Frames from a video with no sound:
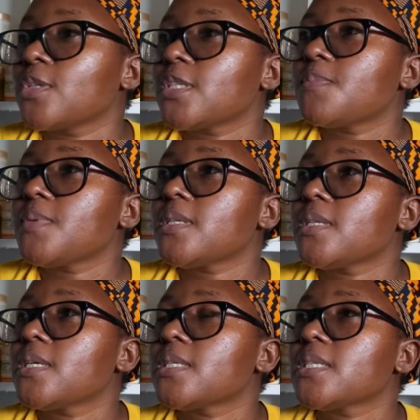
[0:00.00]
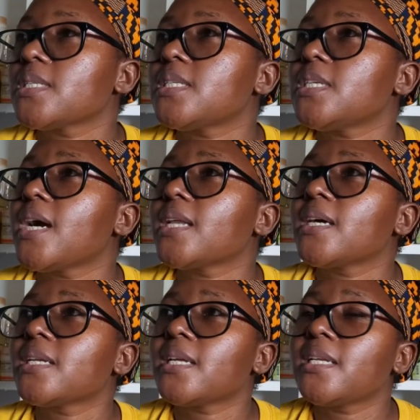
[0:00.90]
it's been since
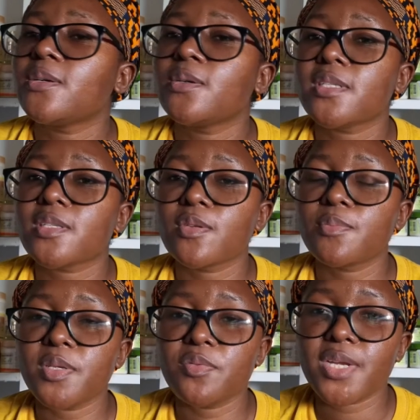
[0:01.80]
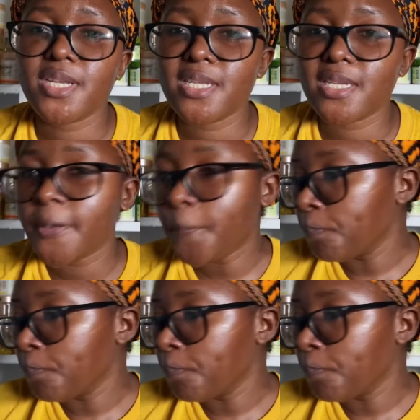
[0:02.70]
Jana na leo, it's not been raining.